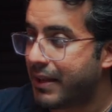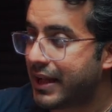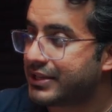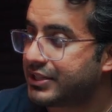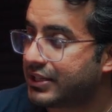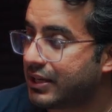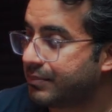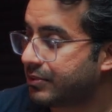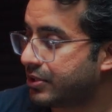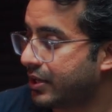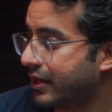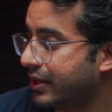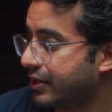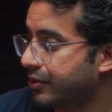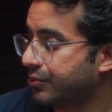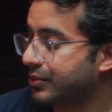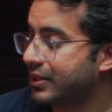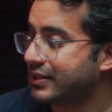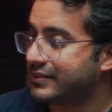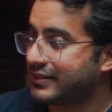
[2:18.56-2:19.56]
Now imagine I'm trying
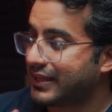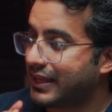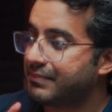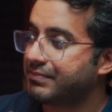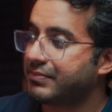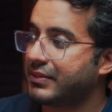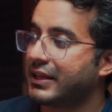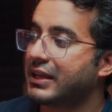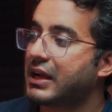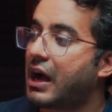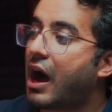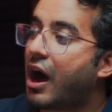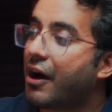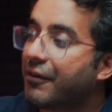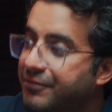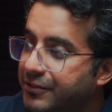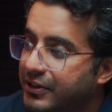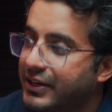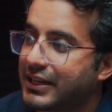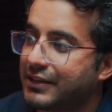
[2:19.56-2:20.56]
to do the same thing
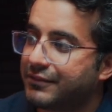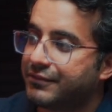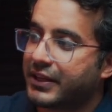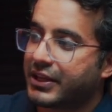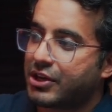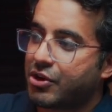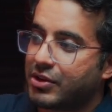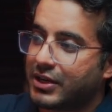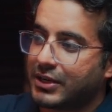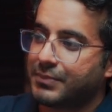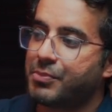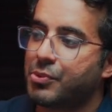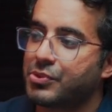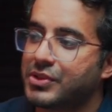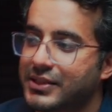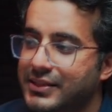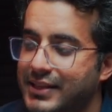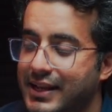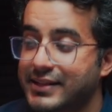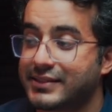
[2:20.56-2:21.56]
after I have recorded
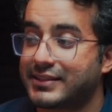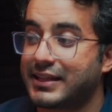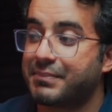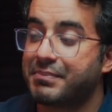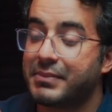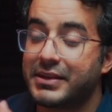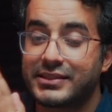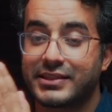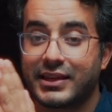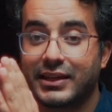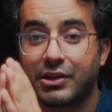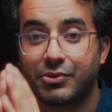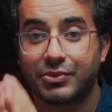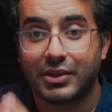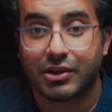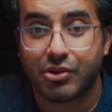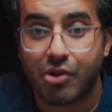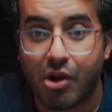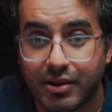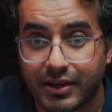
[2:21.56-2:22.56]
both the things. That means I
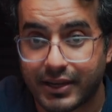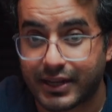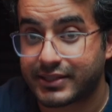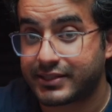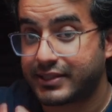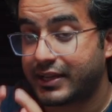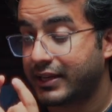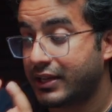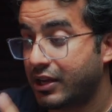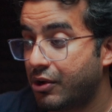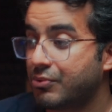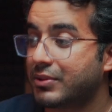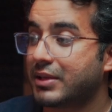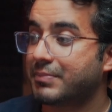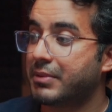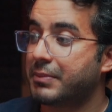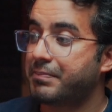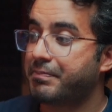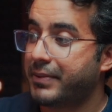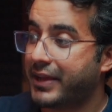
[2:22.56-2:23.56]
know the context. I know
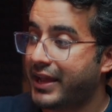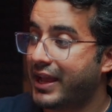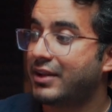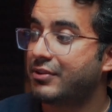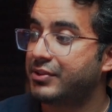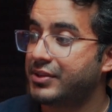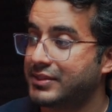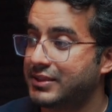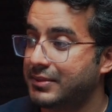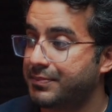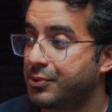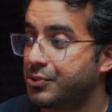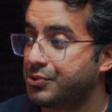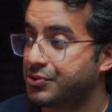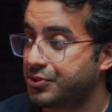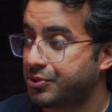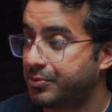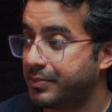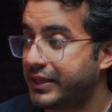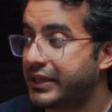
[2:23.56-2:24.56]
that my piano is
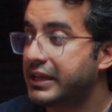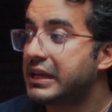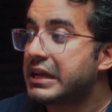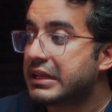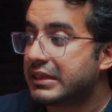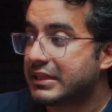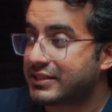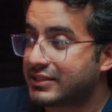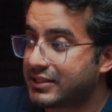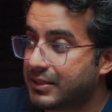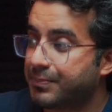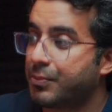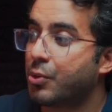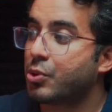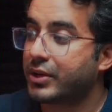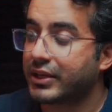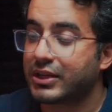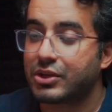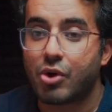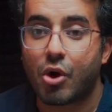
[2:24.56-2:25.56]
supposed to be the
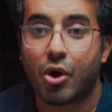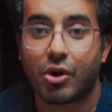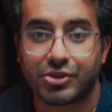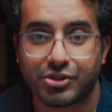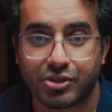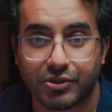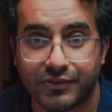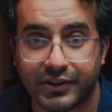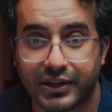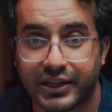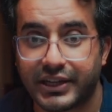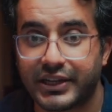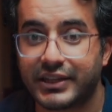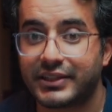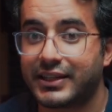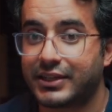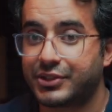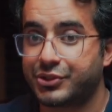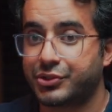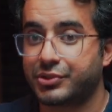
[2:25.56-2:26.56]
supporting chords over
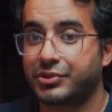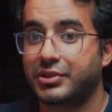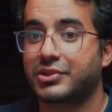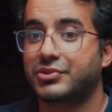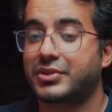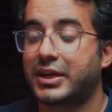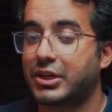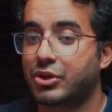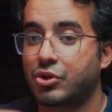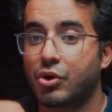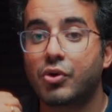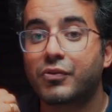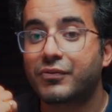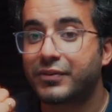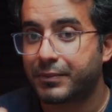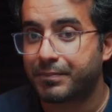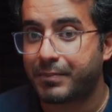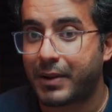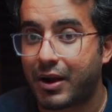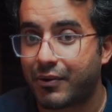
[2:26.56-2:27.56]
here that should not try to
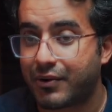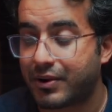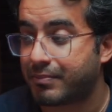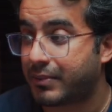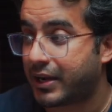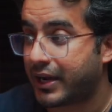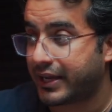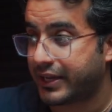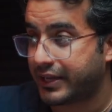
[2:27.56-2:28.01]
overpower